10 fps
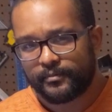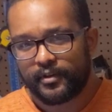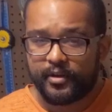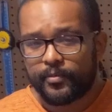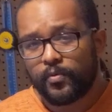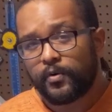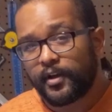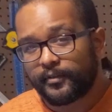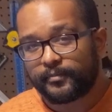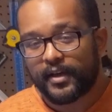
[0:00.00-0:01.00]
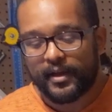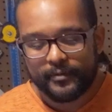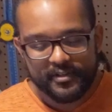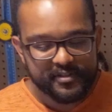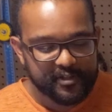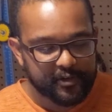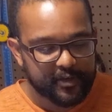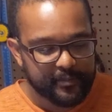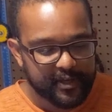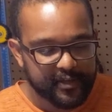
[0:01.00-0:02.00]
Number one, I'm considering
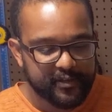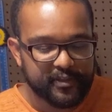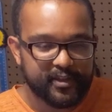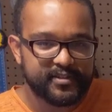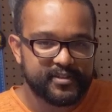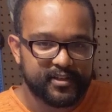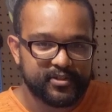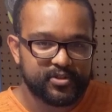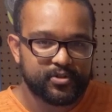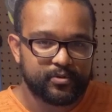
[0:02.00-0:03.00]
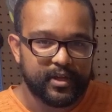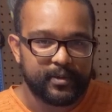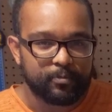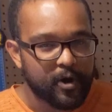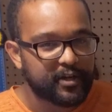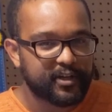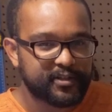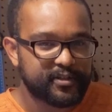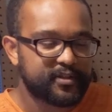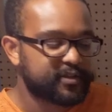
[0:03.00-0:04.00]
making this into a product
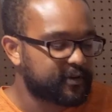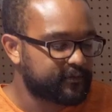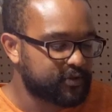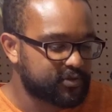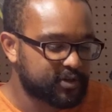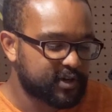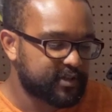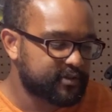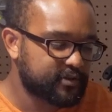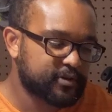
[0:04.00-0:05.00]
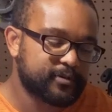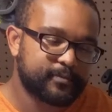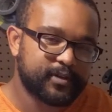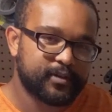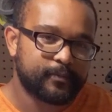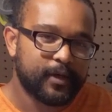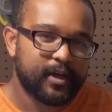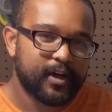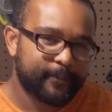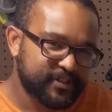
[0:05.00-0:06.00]
in the near future, and there could be
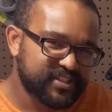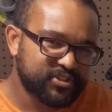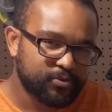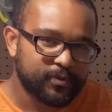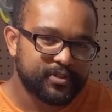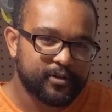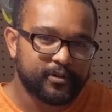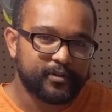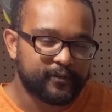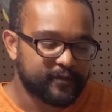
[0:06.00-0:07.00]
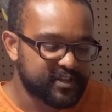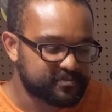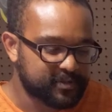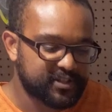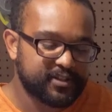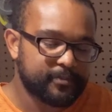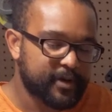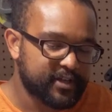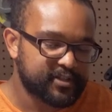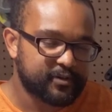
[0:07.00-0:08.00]
a potential return on investment in the
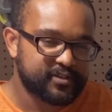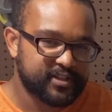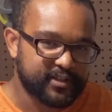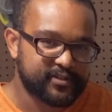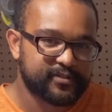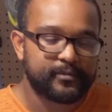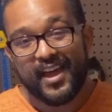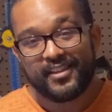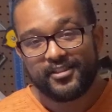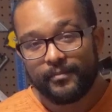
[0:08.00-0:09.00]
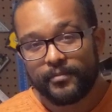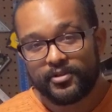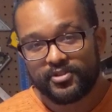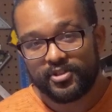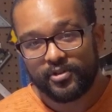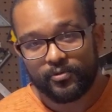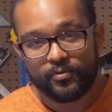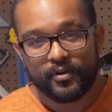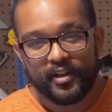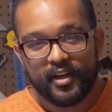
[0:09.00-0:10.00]
monetary sense. And number
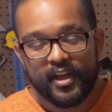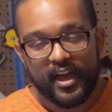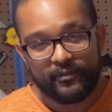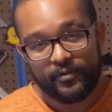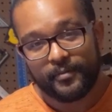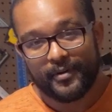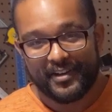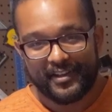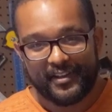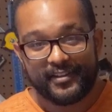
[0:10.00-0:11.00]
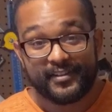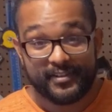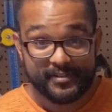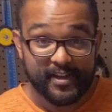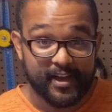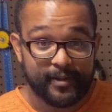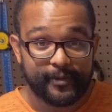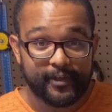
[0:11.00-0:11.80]
two, everybody needs a hobby.